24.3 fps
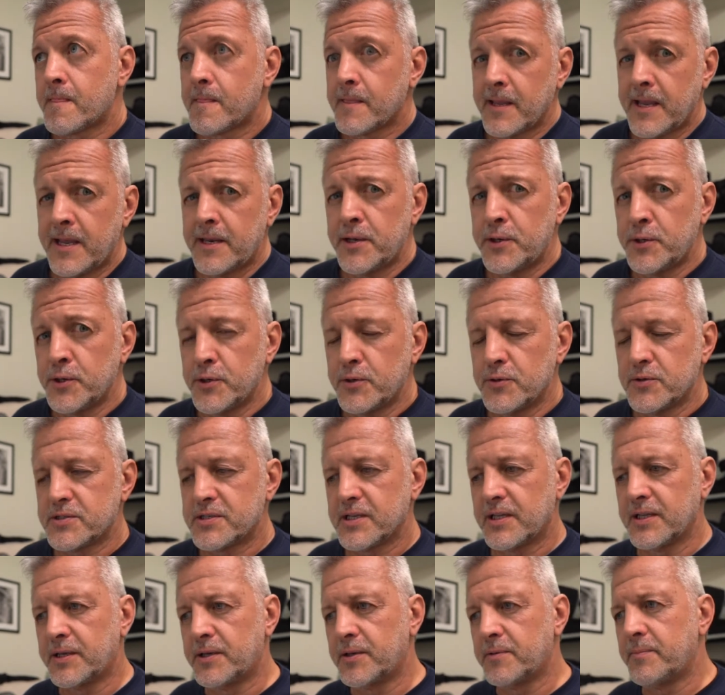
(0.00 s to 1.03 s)
in the news
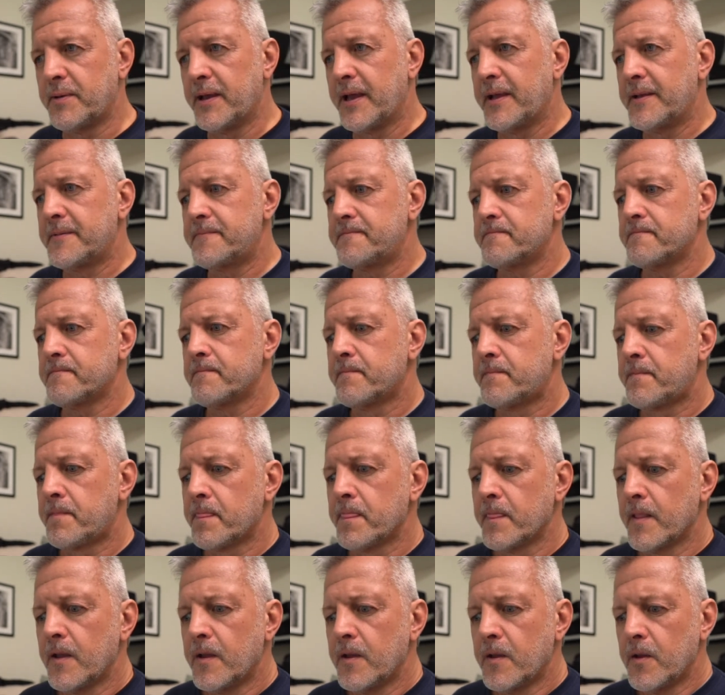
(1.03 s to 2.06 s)
a little bit.
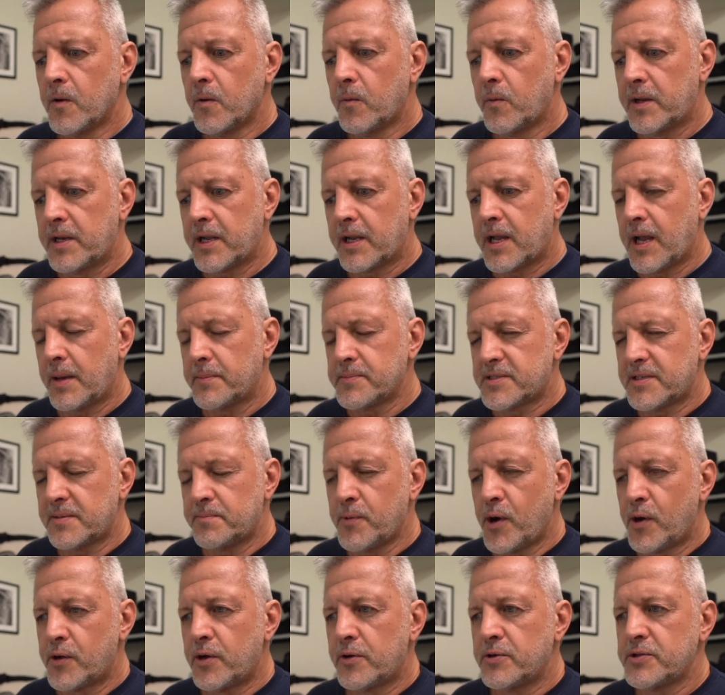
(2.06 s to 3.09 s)
When it comes to
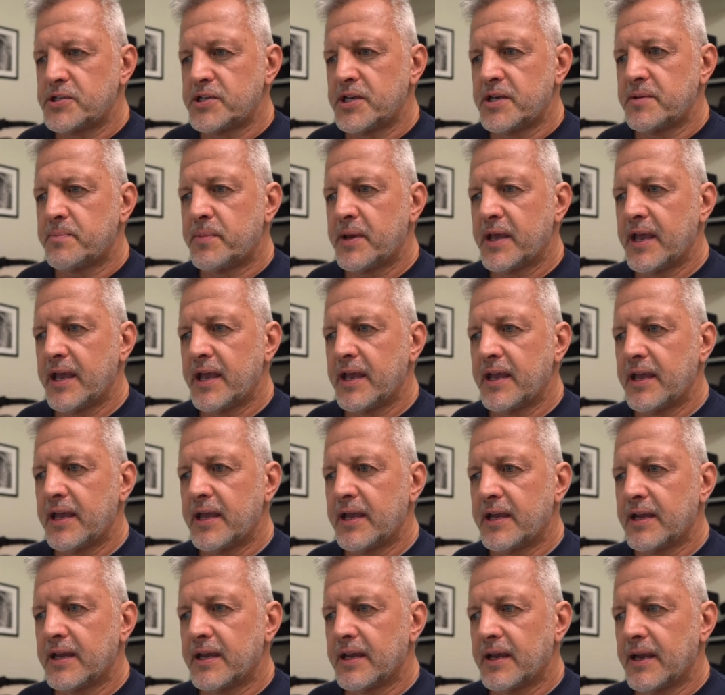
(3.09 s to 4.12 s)

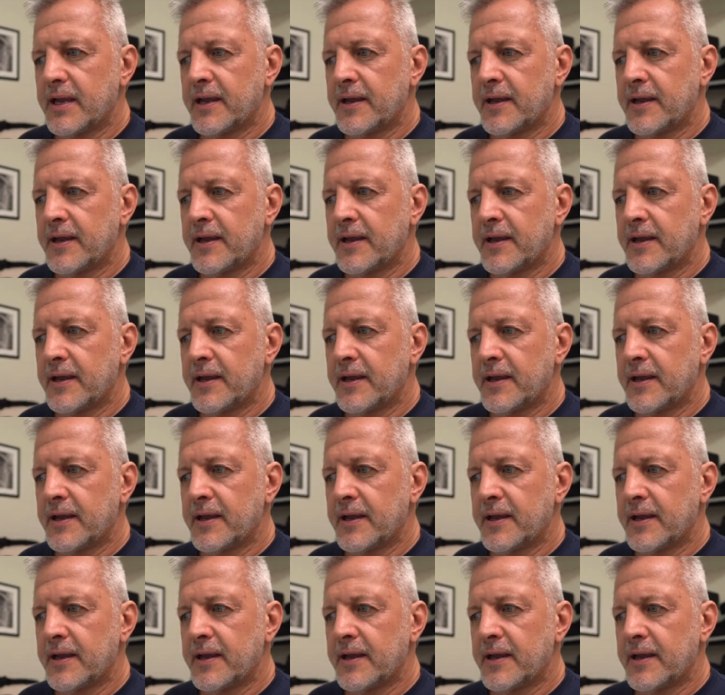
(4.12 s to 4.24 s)
MotoGP,